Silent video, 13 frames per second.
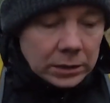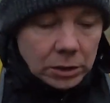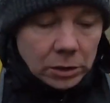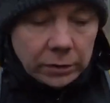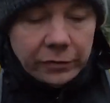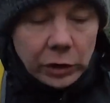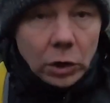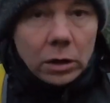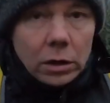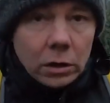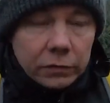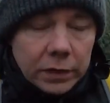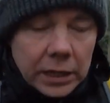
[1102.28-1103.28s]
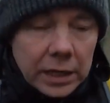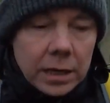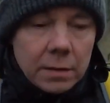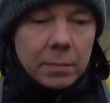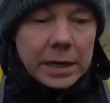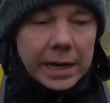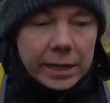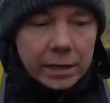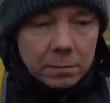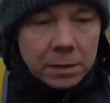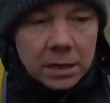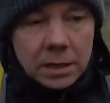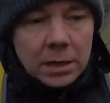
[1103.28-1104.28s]
do the vlog of the
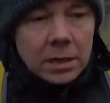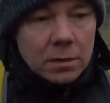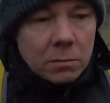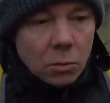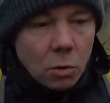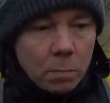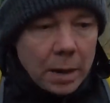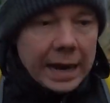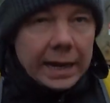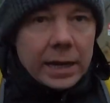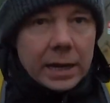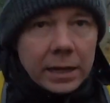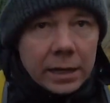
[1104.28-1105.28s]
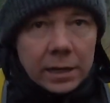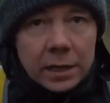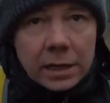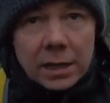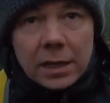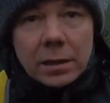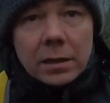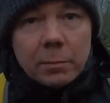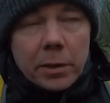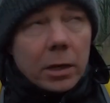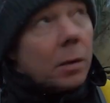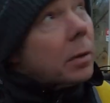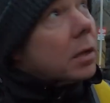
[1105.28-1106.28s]
Millennium walk back,
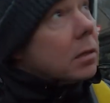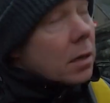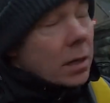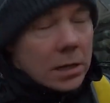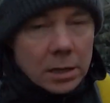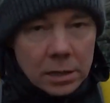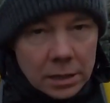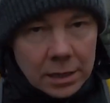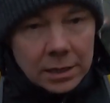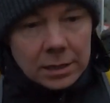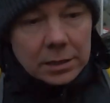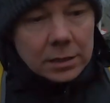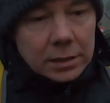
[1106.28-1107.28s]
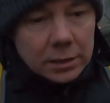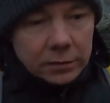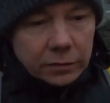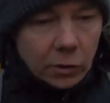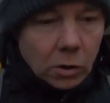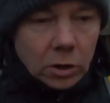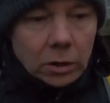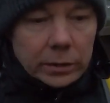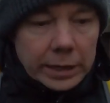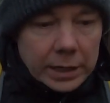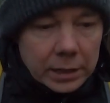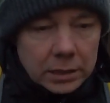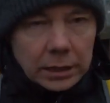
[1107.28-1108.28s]
purely because the it's four o'clock
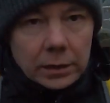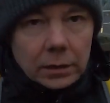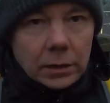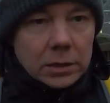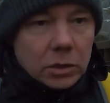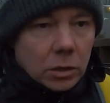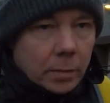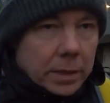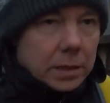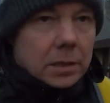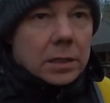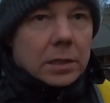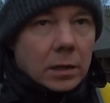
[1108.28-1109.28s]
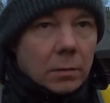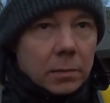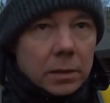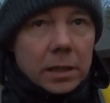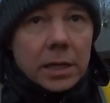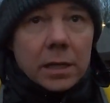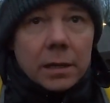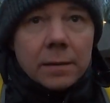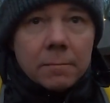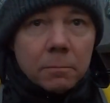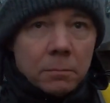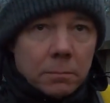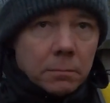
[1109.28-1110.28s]
now and the sunlight's dropping because it's time of year.
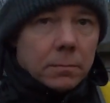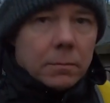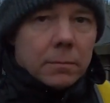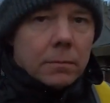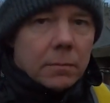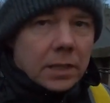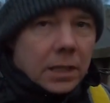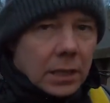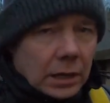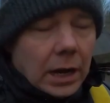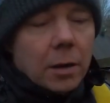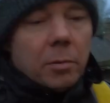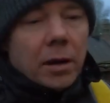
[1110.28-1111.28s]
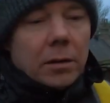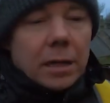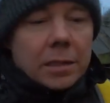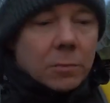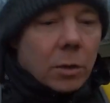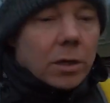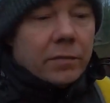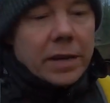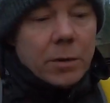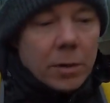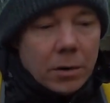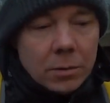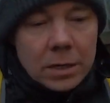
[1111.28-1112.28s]
And the GoPro doesn't work
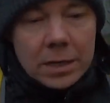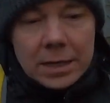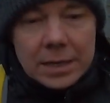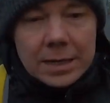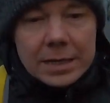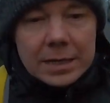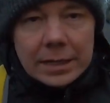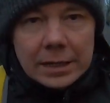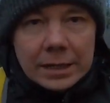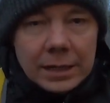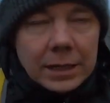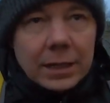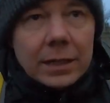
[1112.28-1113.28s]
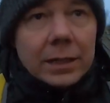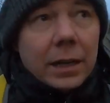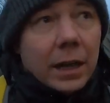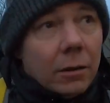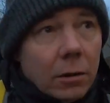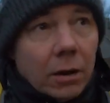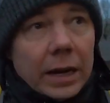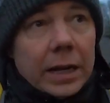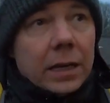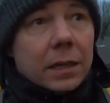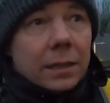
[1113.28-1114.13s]
very well in low light.